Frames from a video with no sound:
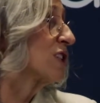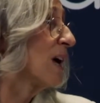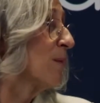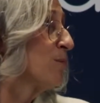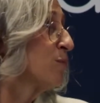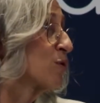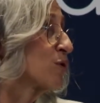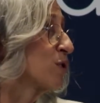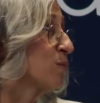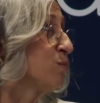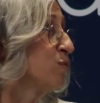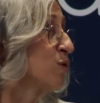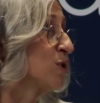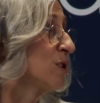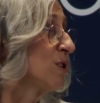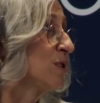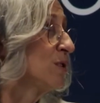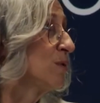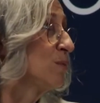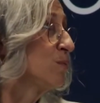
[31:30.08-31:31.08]
already being
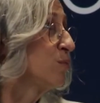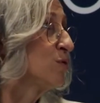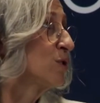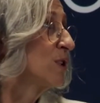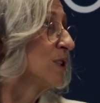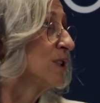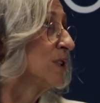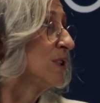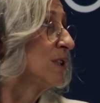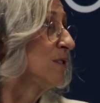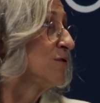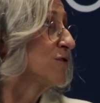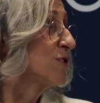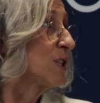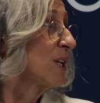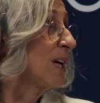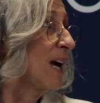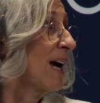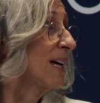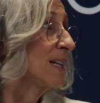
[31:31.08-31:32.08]
studied.
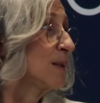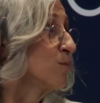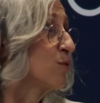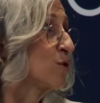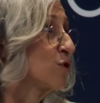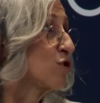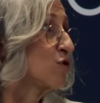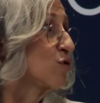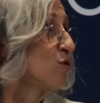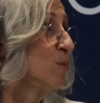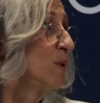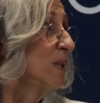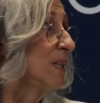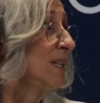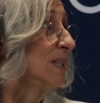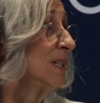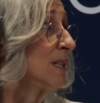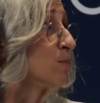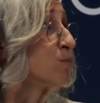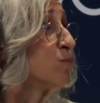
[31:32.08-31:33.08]
This is a
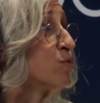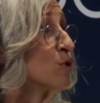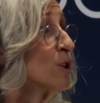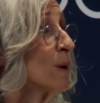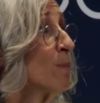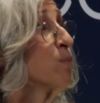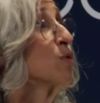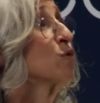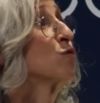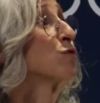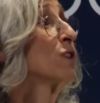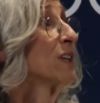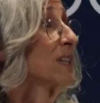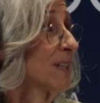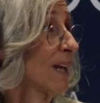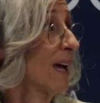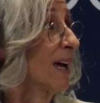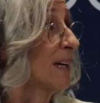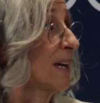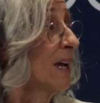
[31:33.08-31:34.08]
world that we
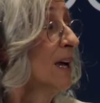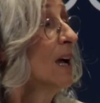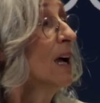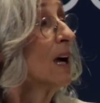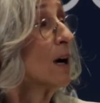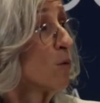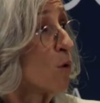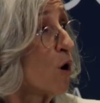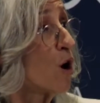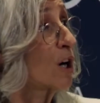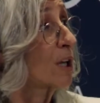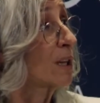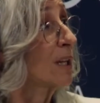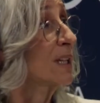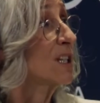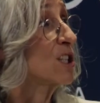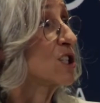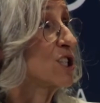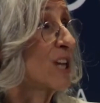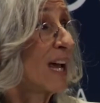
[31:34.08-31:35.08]
are yet to
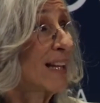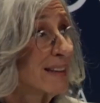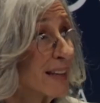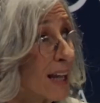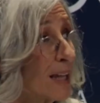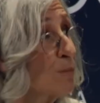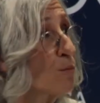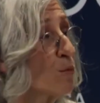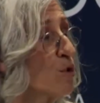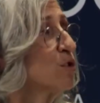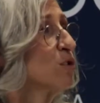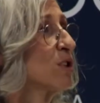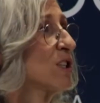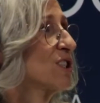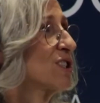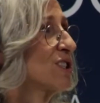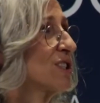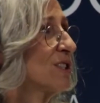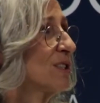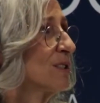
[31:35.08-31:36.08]
discover, we are yet
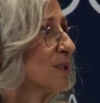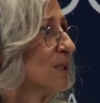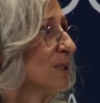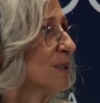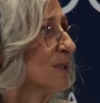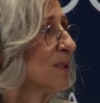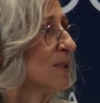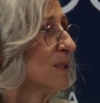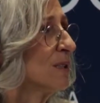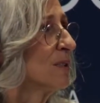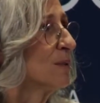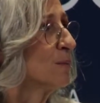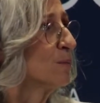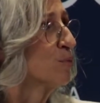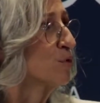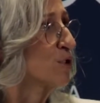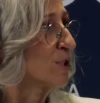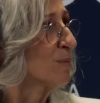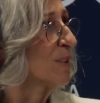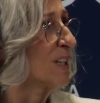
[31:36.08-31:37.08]
to harness.
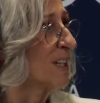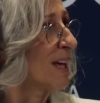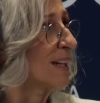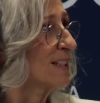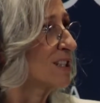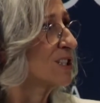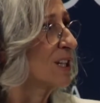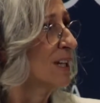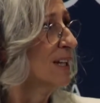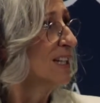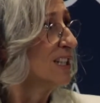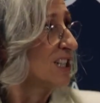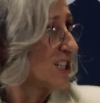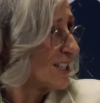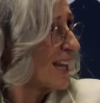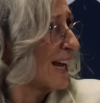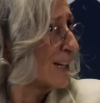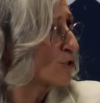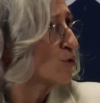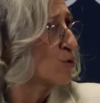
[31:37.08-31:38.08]
Our
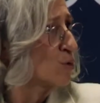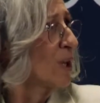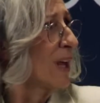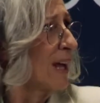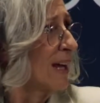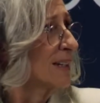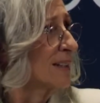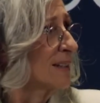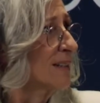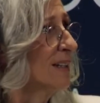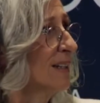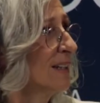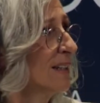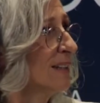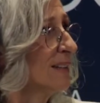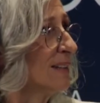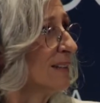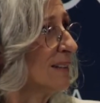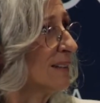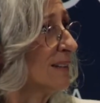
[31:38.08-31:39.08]
association already has a
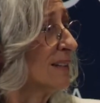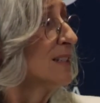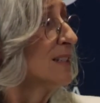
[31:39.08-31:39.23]
lot of